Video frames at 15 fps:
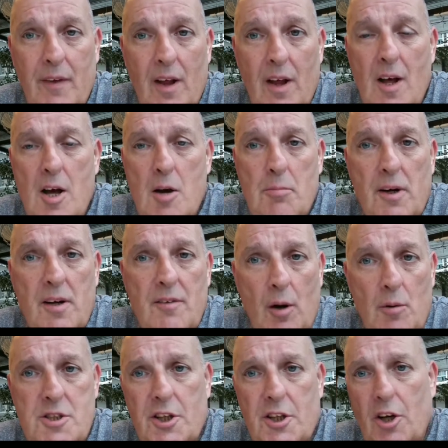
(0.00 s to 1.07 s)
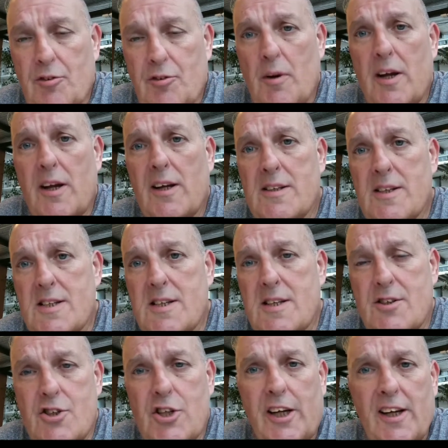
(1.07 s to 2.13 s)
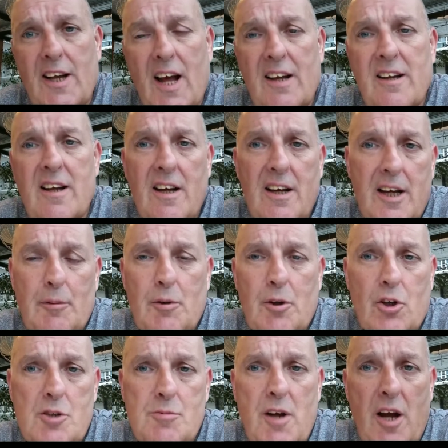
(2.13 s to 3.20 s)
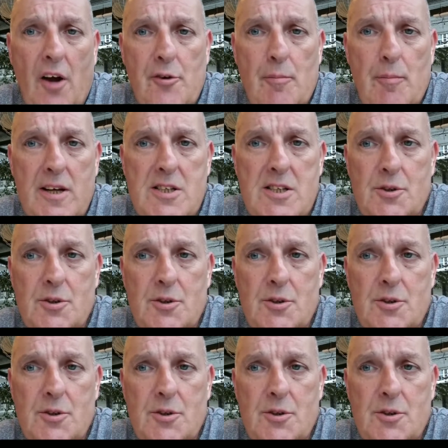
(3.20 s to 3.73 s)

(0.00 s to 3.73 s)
But if I were to go from here to Chicken Ann, it would cost me 100 pesos.